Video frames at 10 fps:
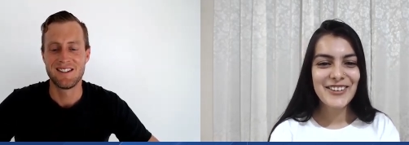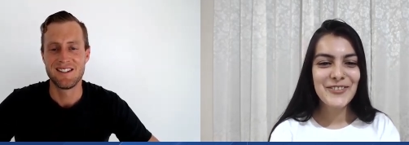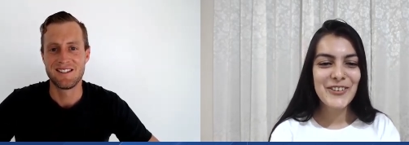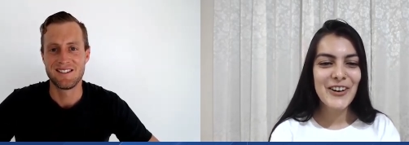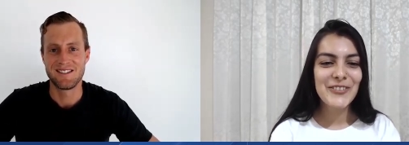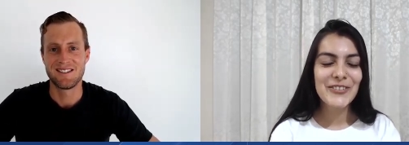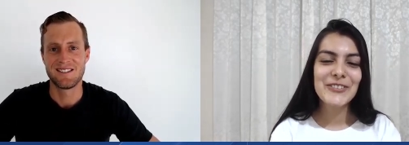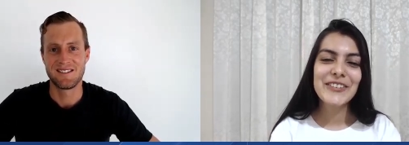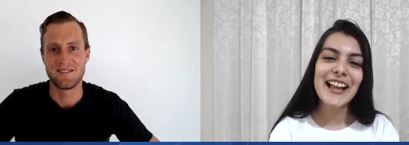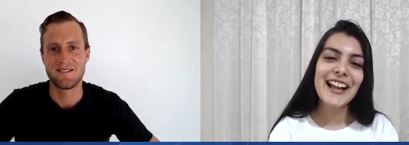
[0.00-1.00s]
Speaker 1: no problem
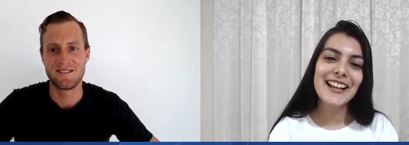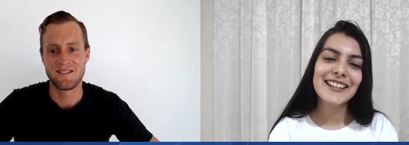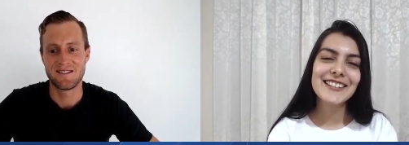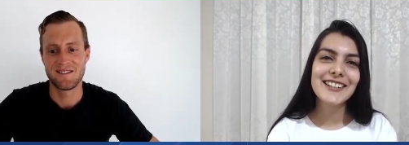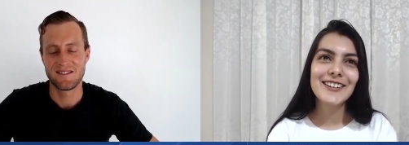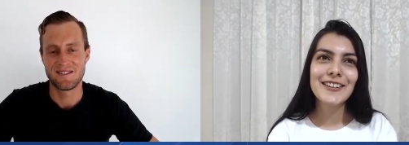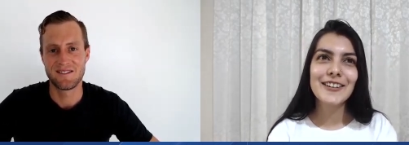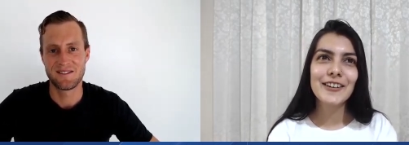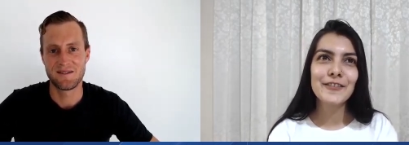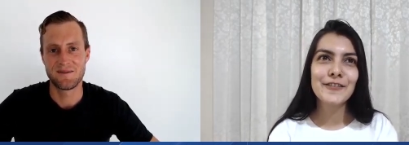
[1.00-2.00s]
and uh,
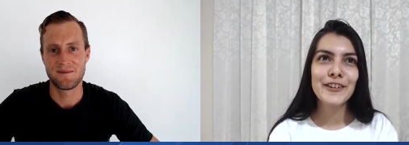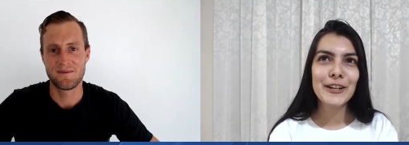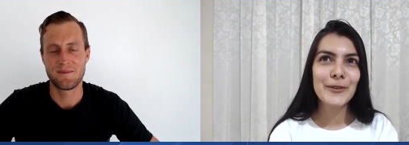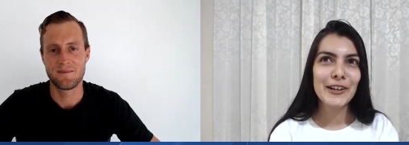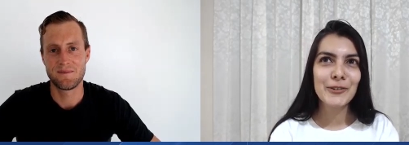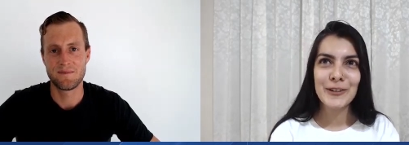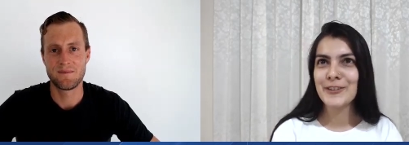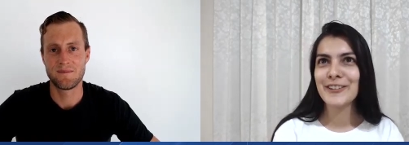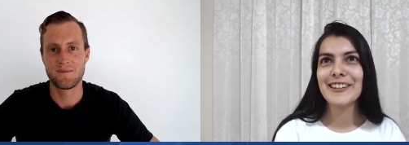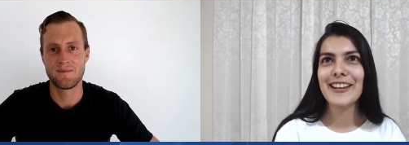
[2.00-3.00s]
a frequent
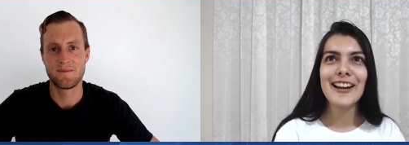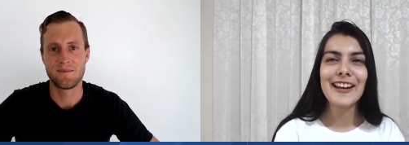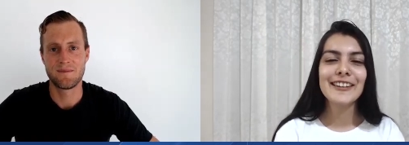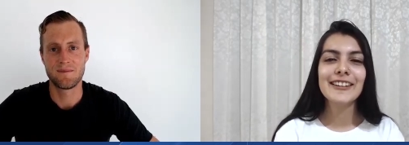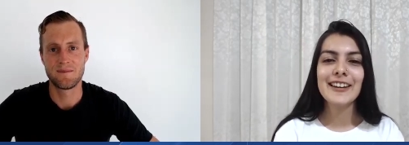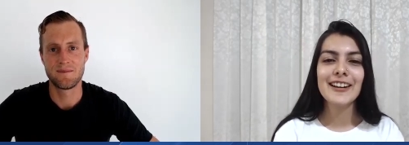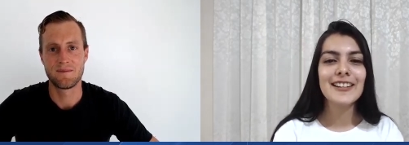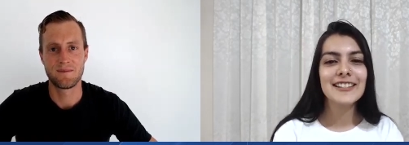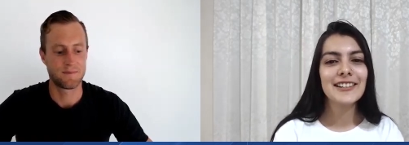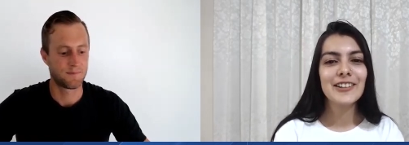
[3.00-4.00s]
question that i get
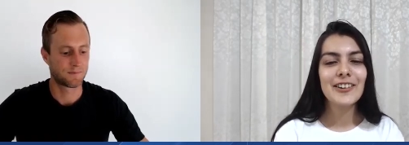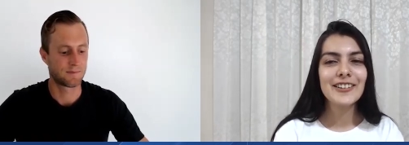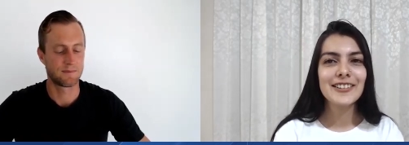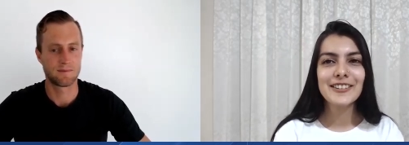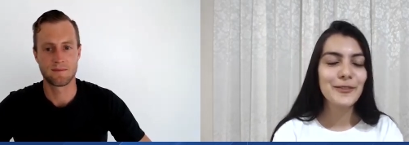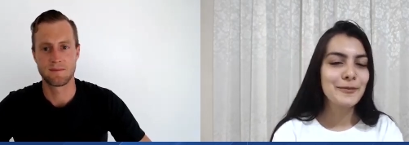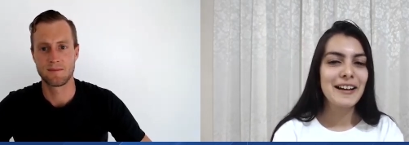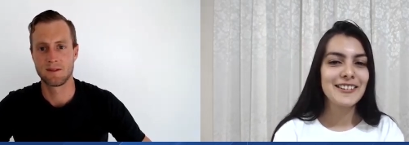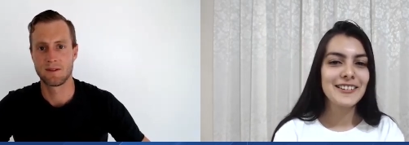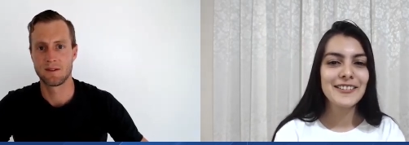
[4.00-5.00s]
asked a lot no
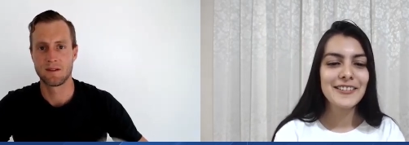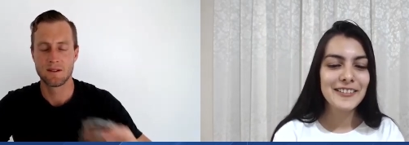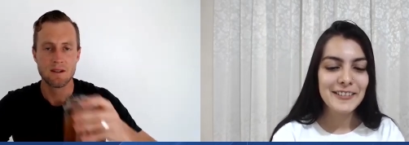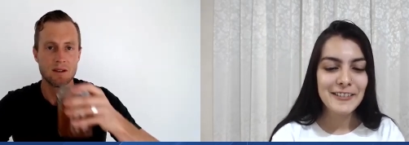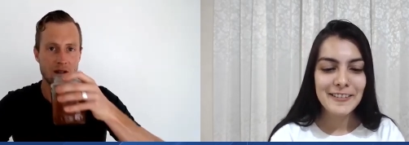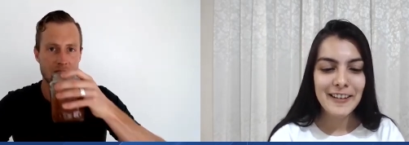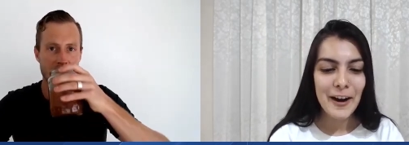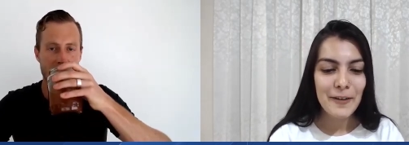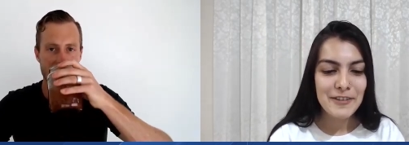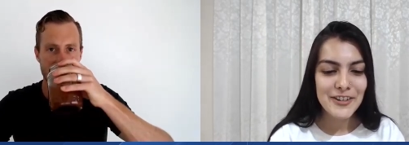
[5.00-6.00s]
matter uh, how
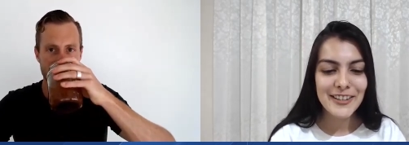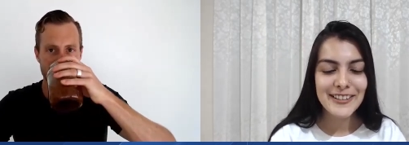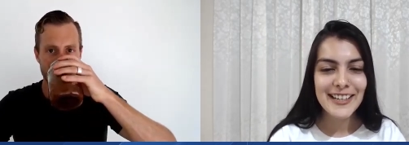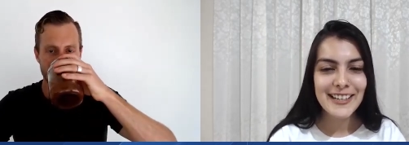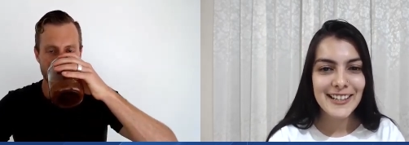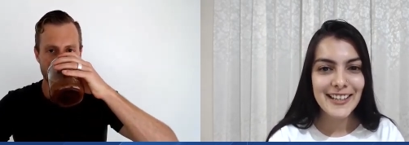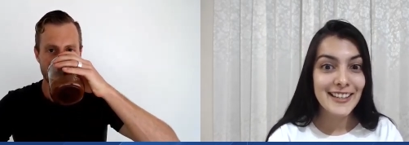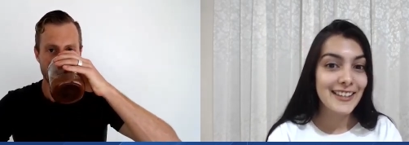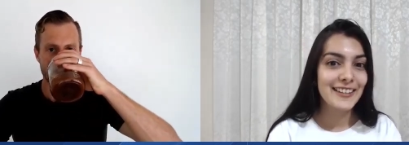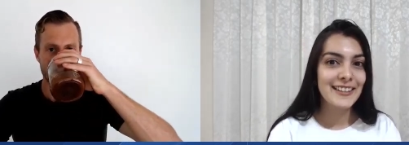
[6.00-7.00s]
much content
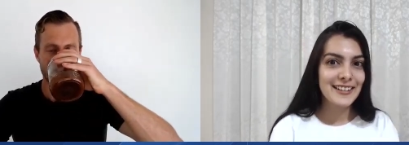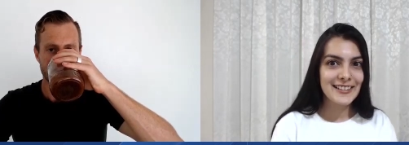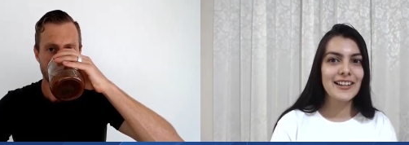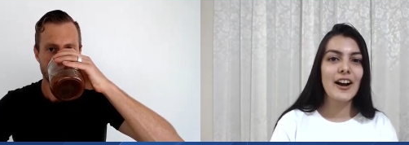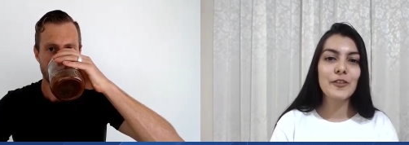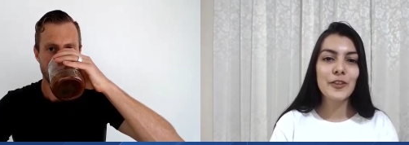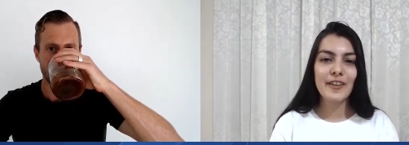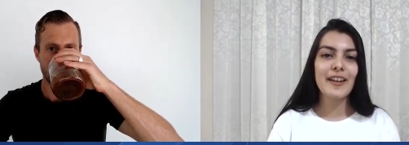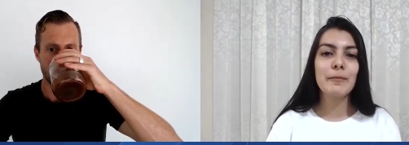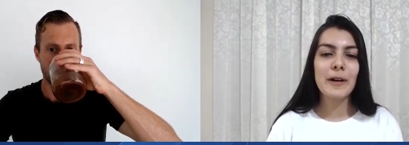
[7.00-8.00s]
is out
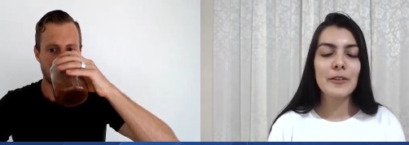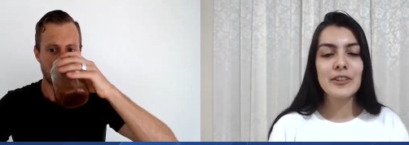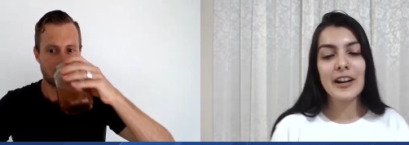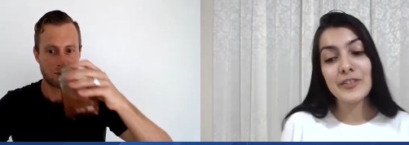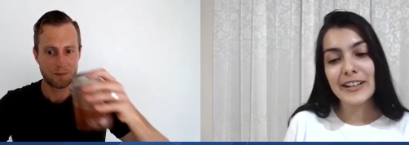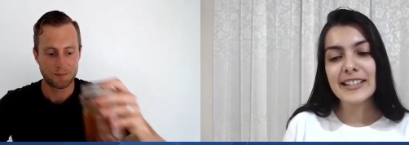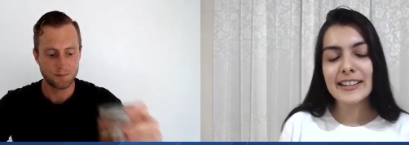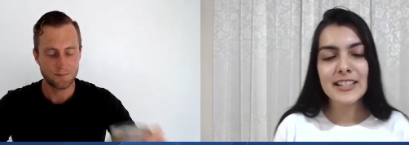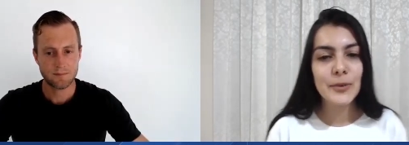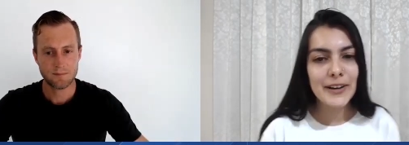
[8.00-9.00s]
there about addressing
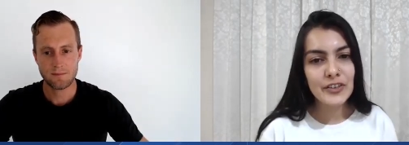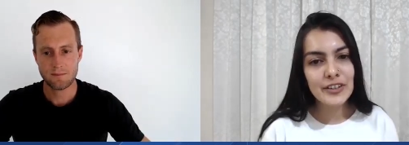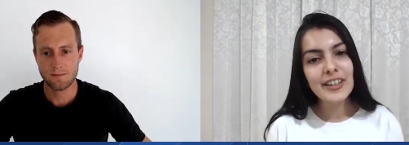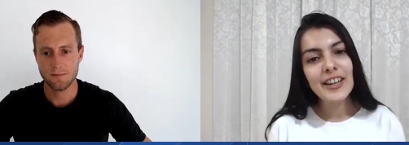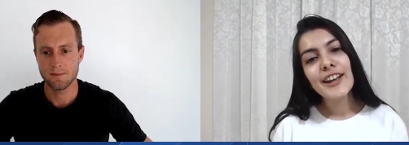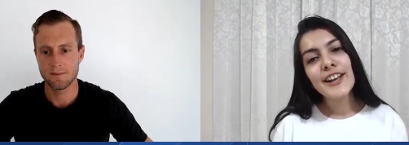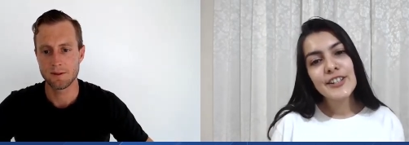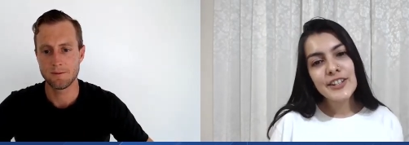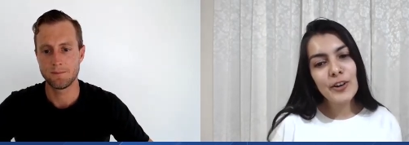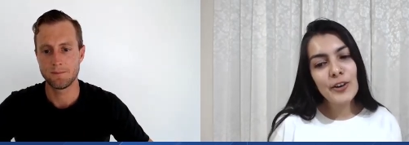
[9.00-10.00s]
this question
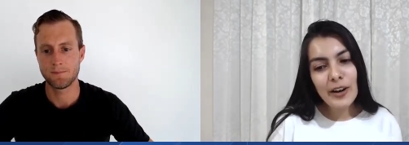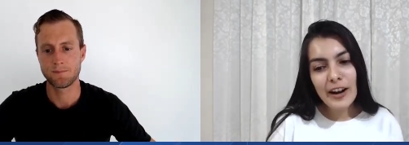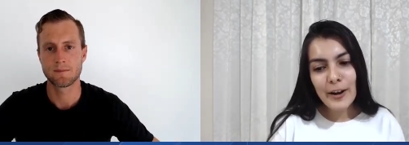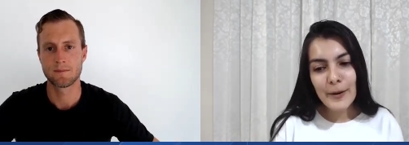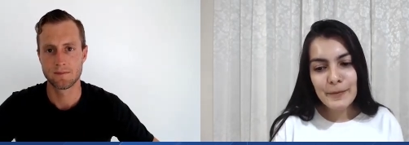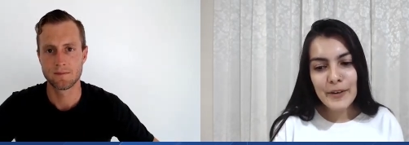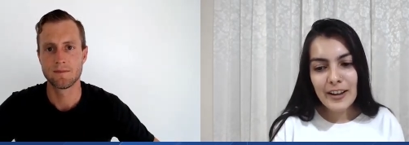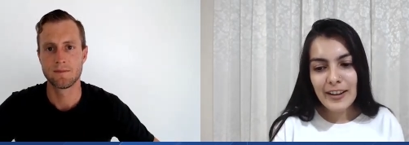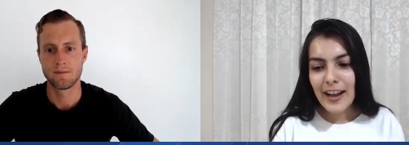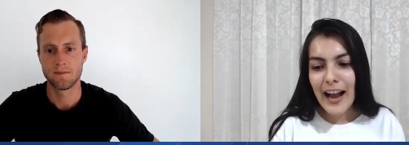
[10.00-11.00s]
so um,
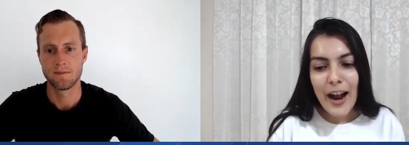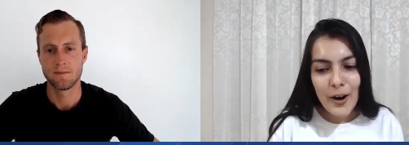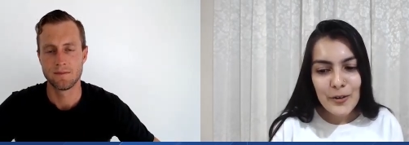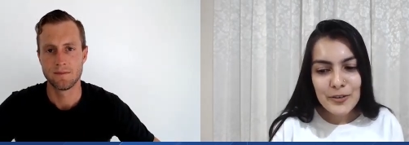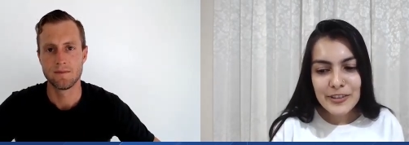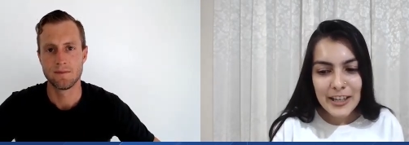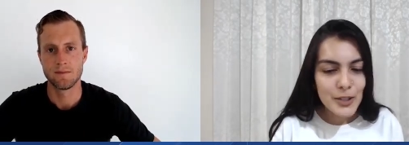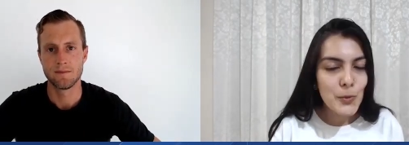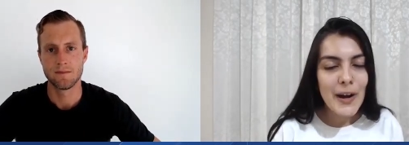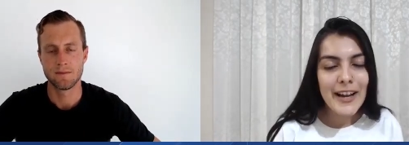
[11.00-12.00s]
how does
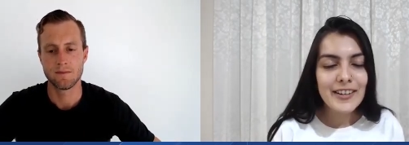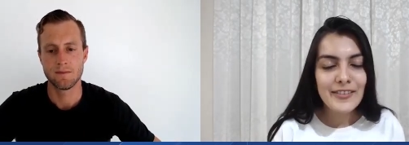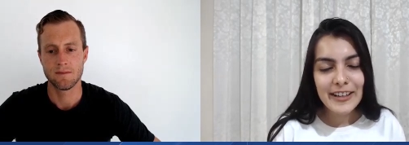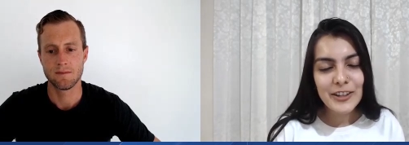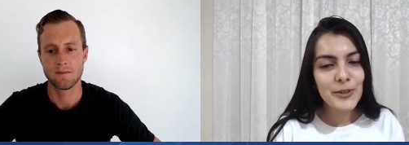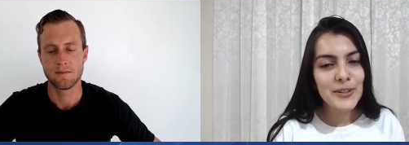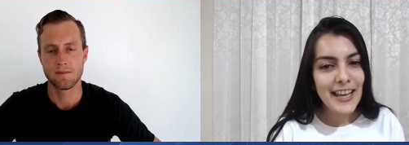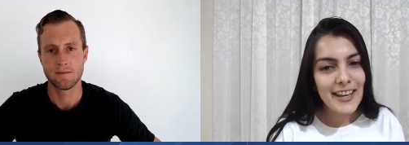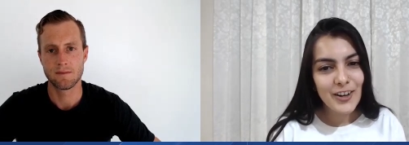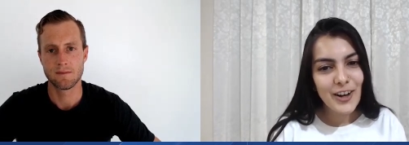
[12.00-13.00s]
one reduce
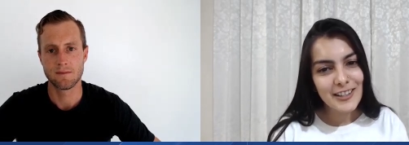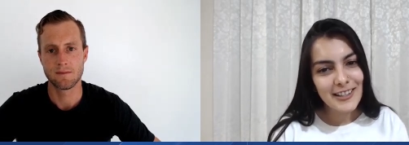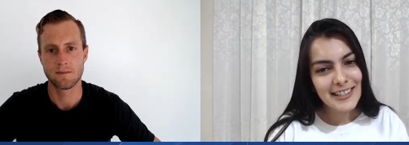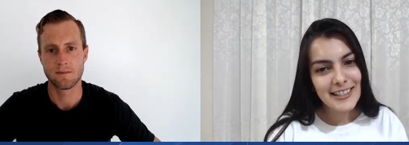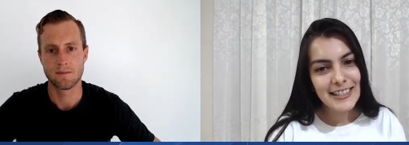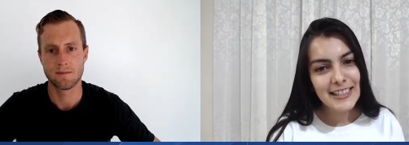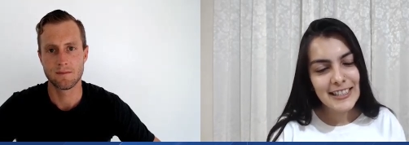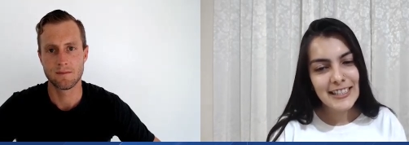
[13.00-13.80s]
a cost